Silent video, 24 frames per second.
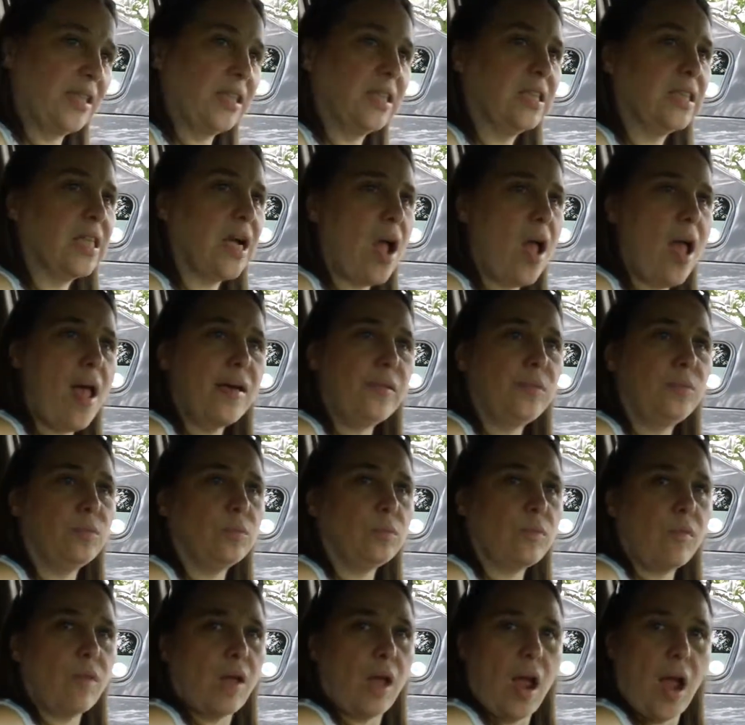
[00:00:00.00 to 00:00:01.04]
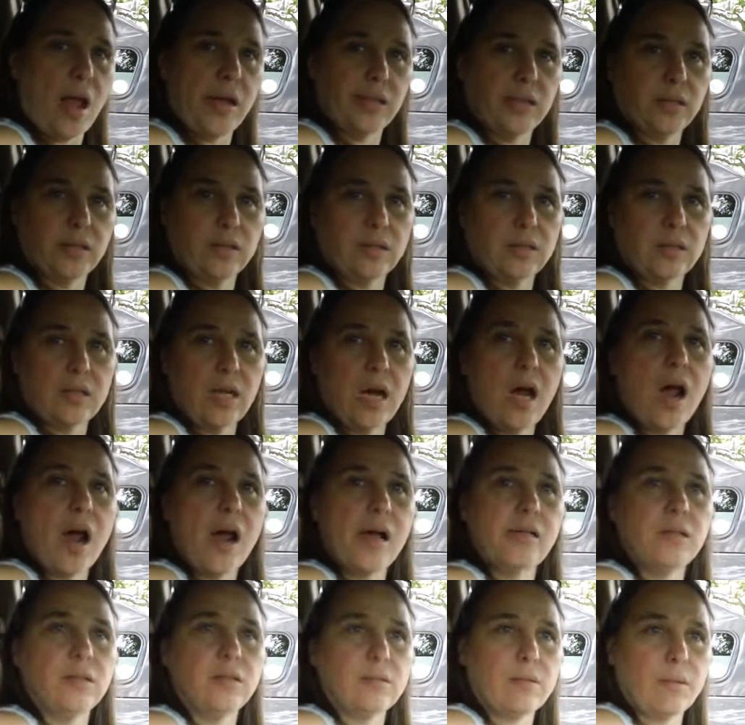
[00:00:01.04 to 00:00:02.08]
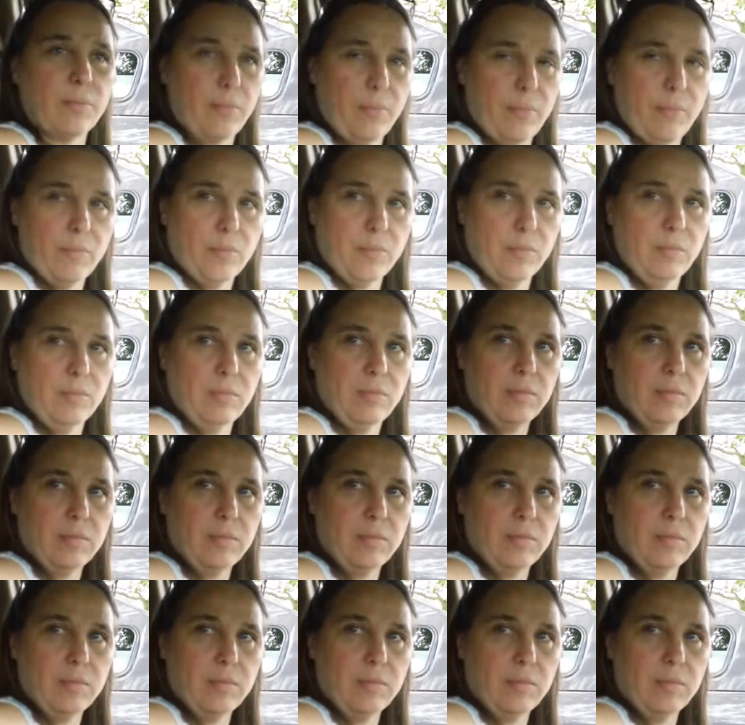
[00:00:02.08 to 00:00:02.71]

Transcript: I put a stop to that. I scooped it up with a shovel and tossed it